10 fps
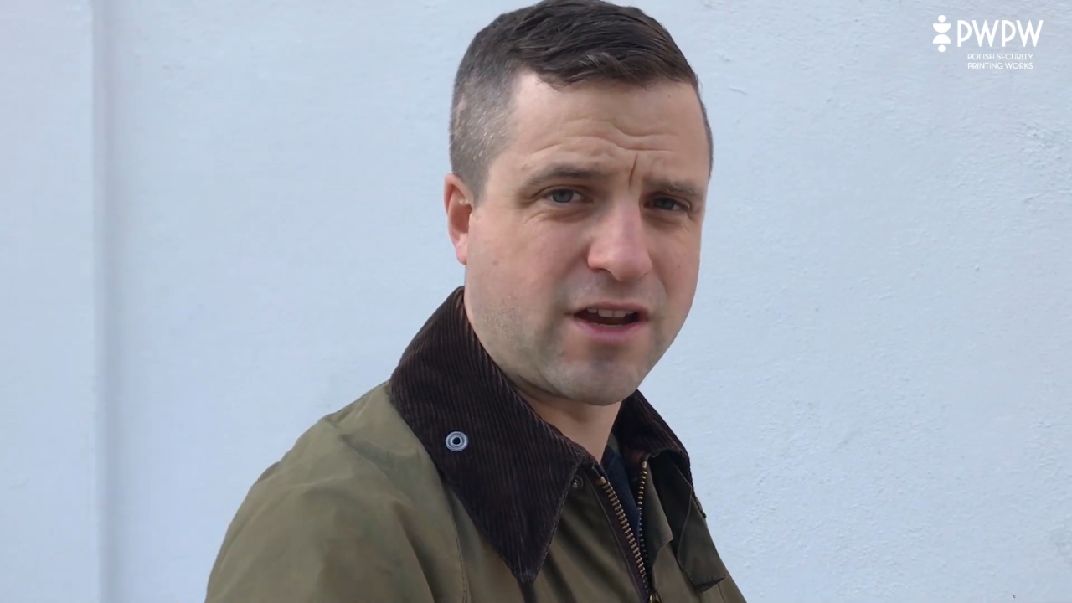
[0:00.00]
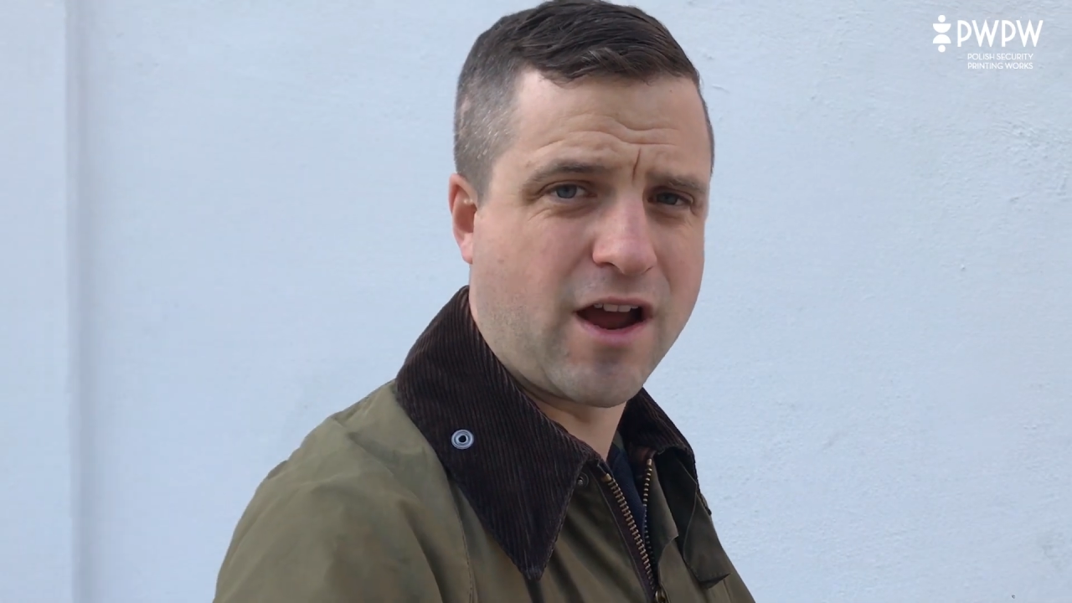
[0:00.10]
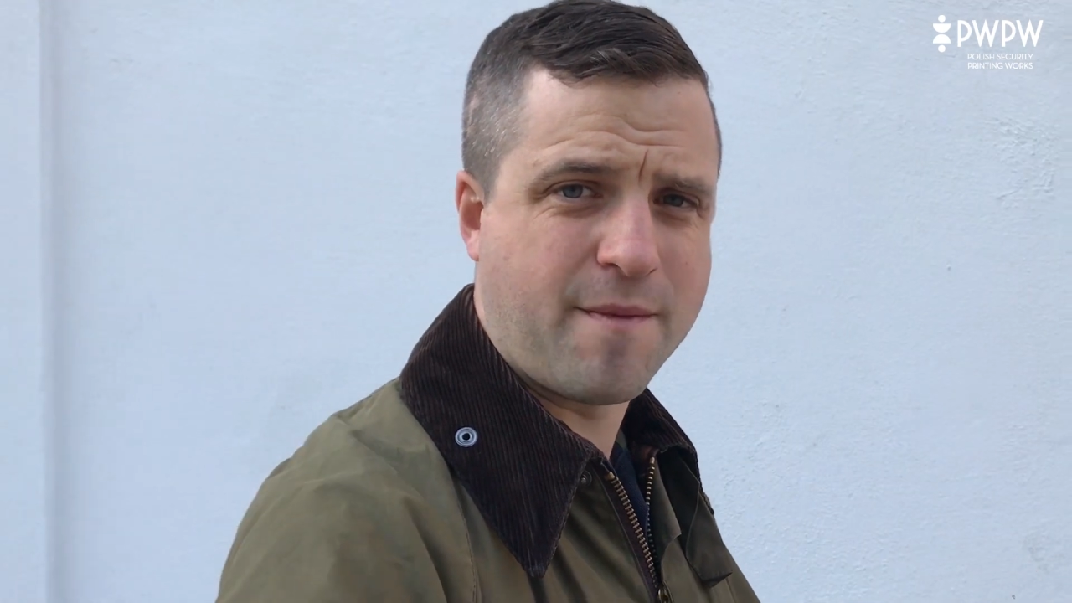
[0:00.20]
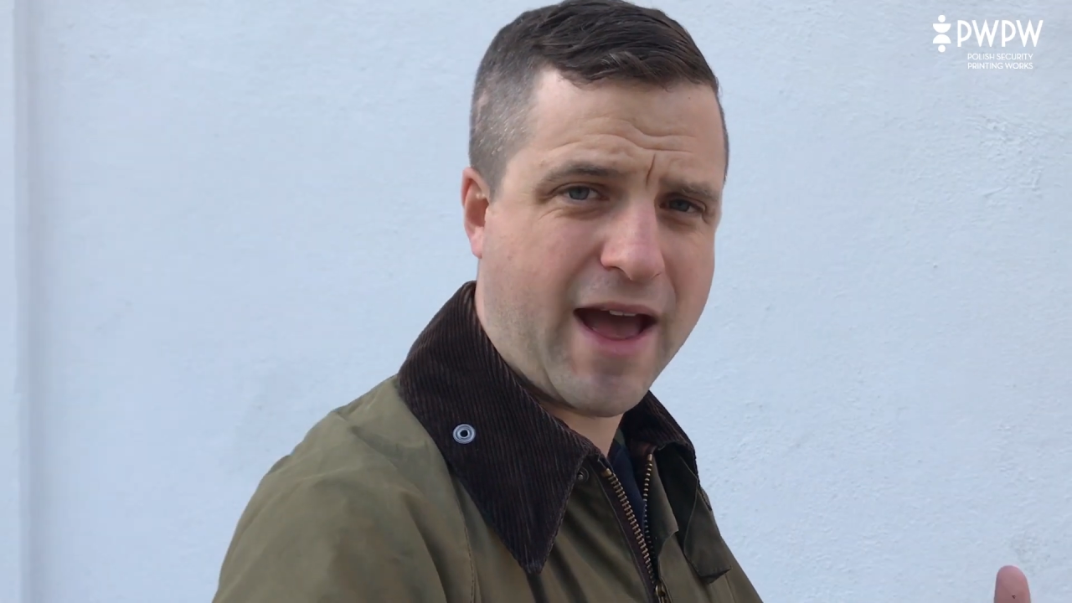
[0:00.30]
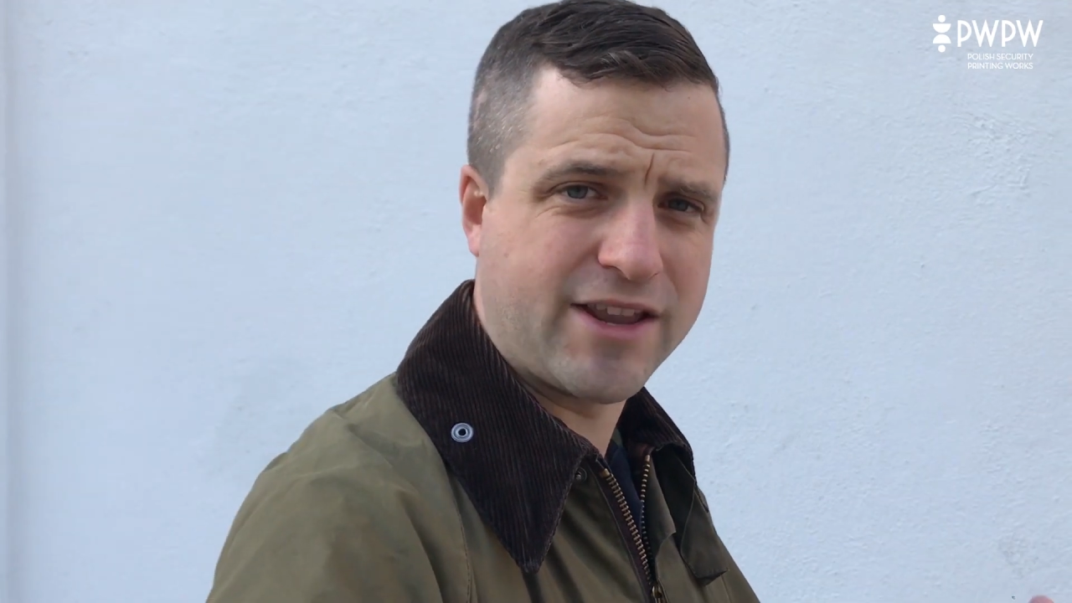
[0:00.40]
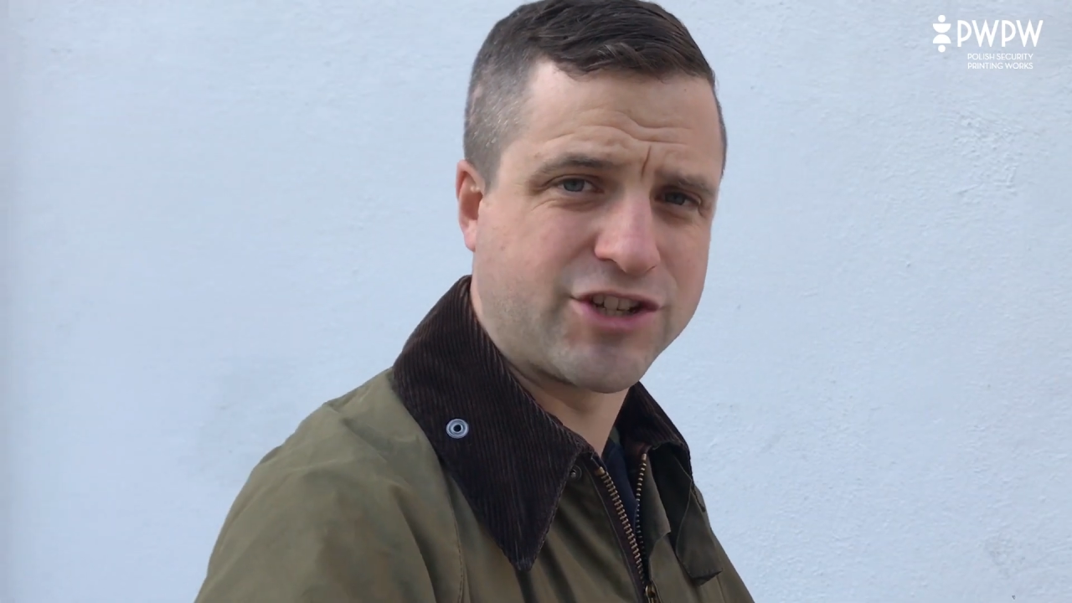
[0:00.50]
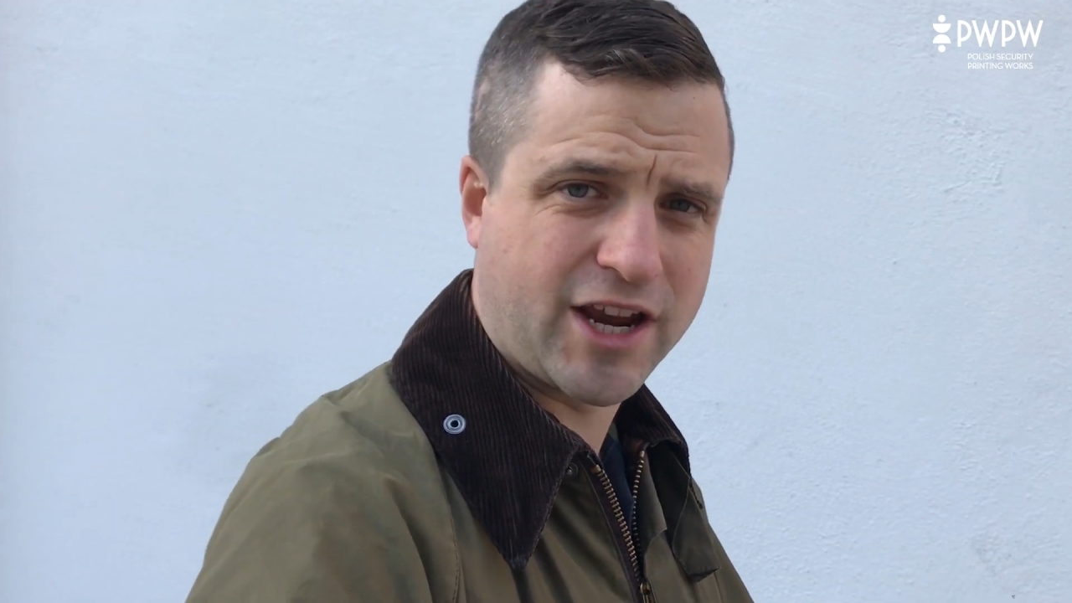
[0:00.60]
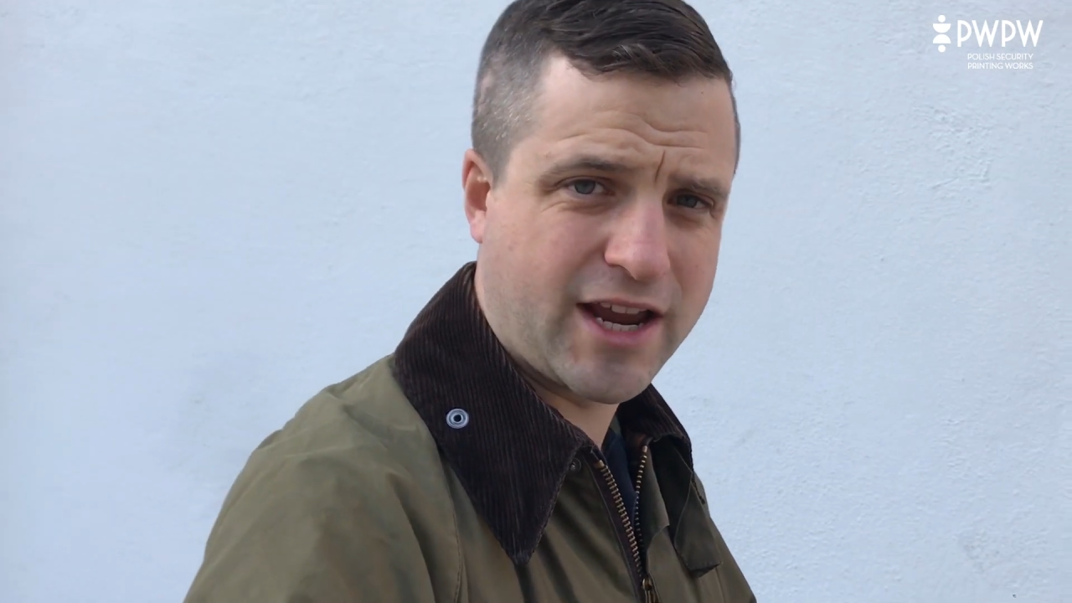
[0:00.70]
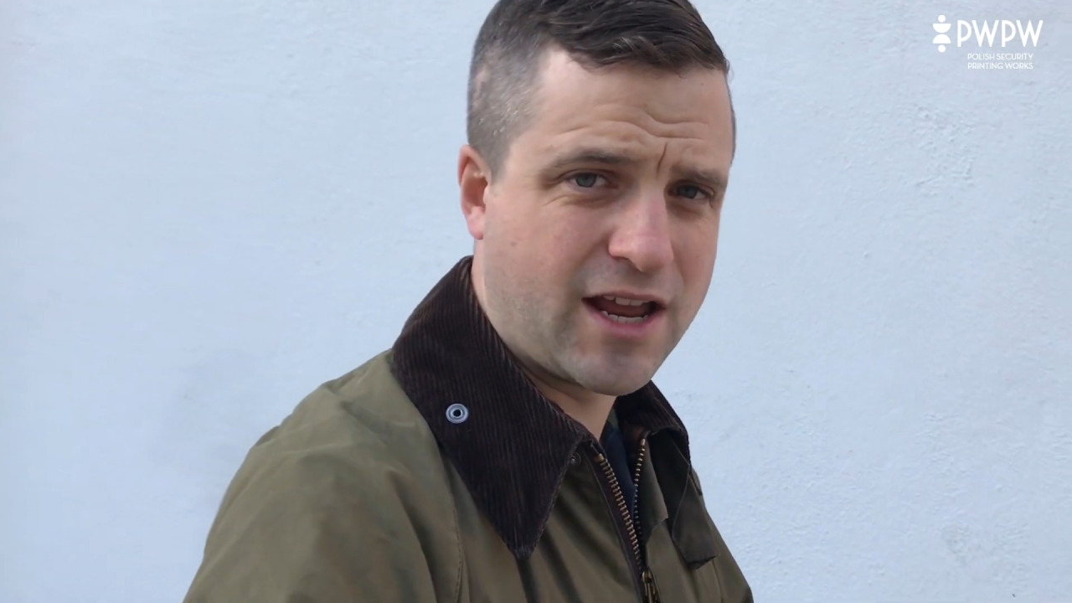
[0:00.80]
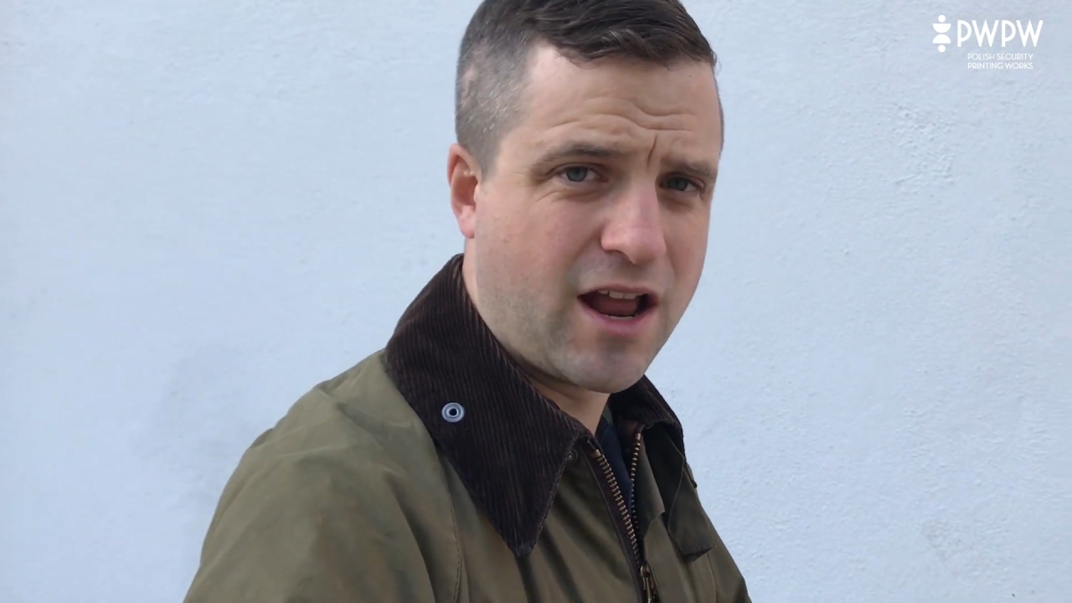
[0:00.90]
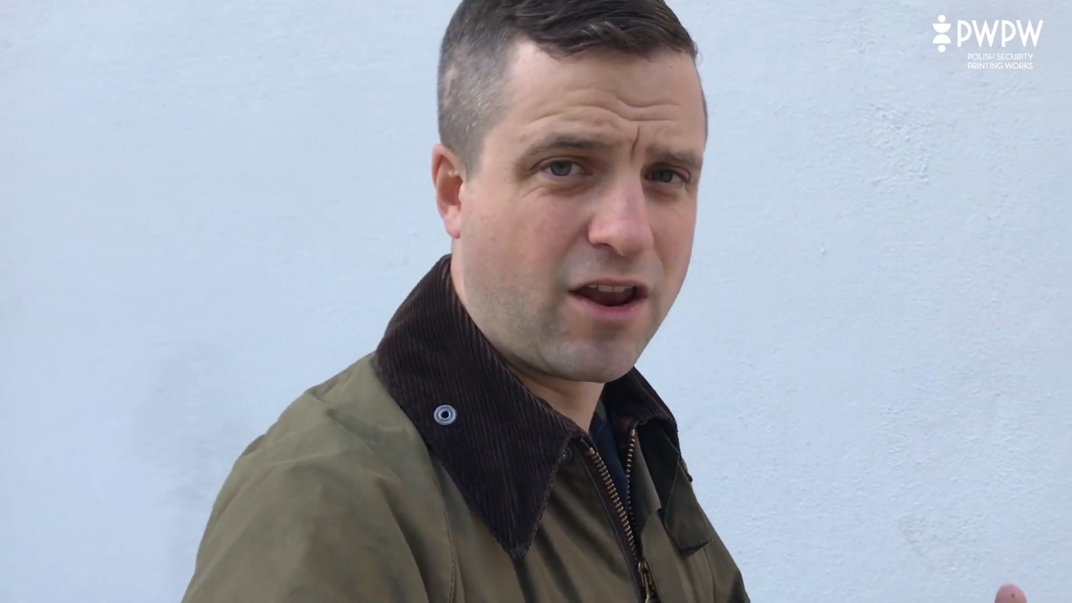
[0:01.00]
time, Andrzej,